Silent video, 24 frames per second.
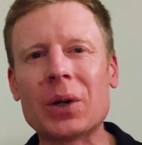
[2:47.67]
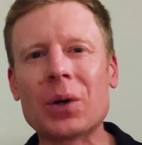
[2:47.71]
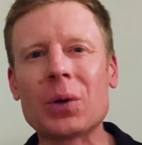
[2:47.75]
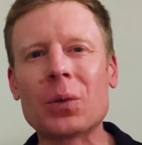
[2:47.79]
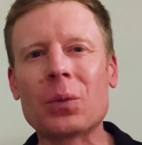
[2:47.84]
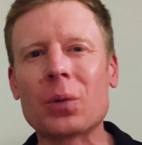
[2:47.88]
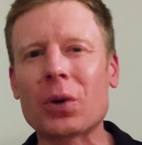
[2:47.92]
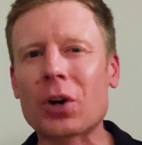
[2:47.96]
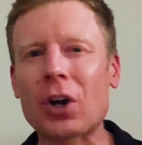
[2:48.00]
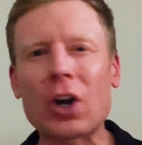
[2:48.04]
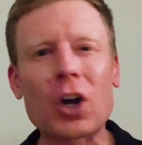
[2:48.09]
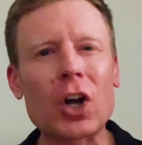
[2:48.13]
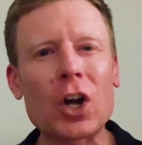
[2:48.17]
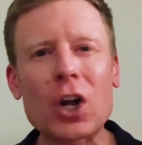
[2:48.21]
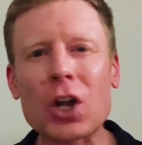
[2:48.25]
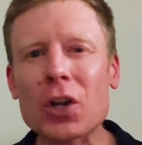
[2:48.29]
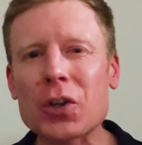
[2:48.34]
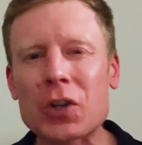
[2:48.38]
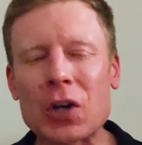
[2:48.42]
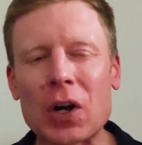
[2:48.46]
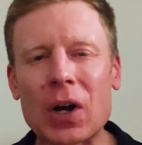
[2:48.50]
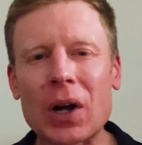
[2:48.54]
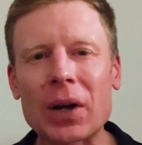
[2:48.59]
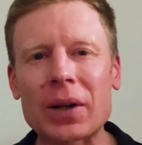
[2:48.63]
we're all
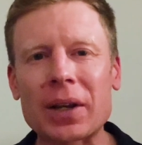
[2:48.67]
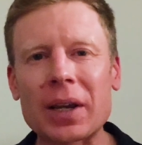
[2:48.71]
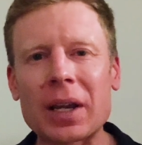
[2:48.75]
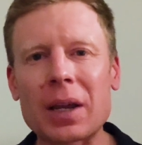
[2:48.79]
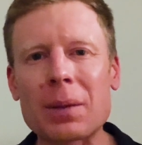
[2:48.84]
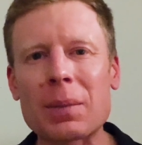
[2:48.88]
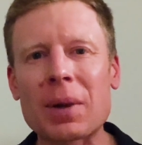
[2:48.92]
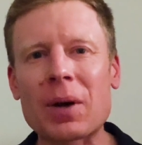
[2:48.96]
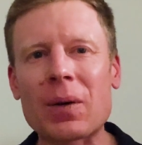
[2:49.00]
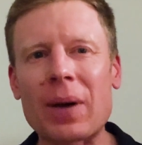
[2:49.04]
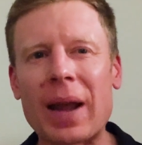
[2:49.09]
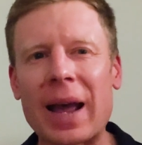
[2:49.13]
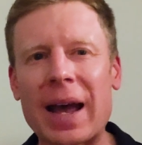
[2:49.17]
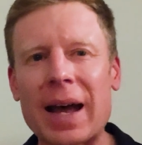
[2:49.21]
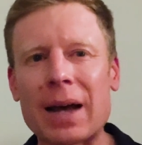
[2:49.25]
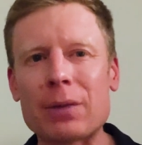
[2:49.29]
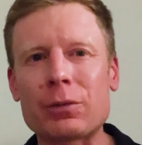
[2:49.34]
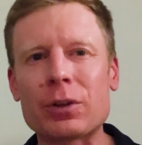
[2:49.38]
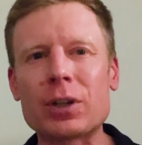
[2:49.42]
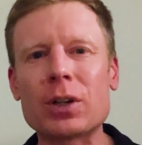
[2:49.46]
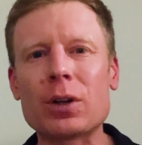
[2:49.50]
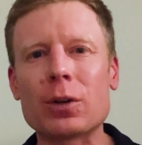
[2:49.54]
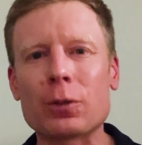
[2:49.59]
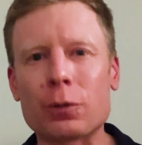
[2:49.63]
talking about
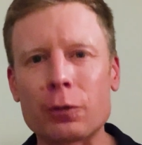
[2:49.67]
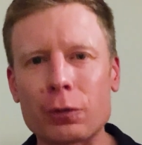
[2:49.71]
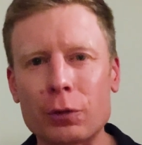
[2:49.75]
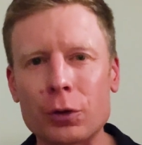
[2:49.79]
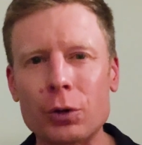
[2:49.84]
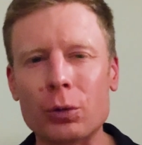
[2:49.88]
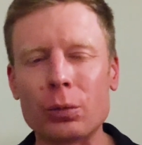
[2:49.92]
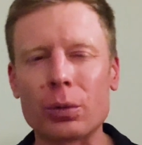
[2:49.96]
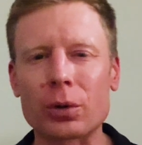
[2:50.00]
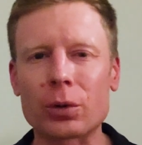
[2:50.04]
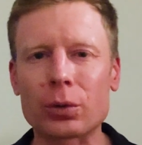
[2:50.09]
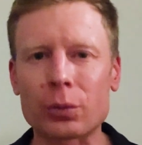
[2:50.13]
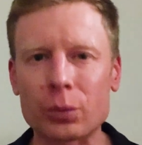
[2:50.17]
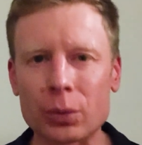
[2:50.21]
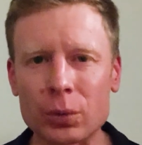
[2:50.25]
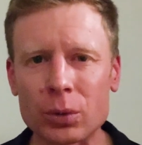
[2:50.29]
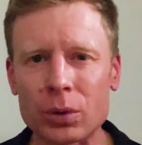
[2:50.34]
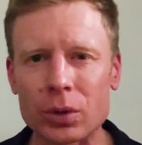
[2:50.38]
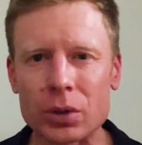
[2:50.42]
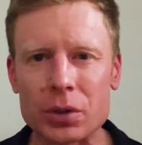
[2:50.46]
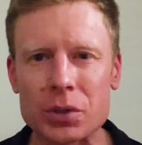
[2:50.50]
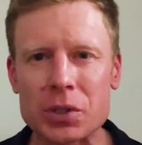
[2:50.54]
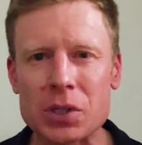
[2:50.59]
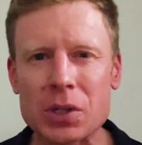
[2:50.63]
having fewer rules?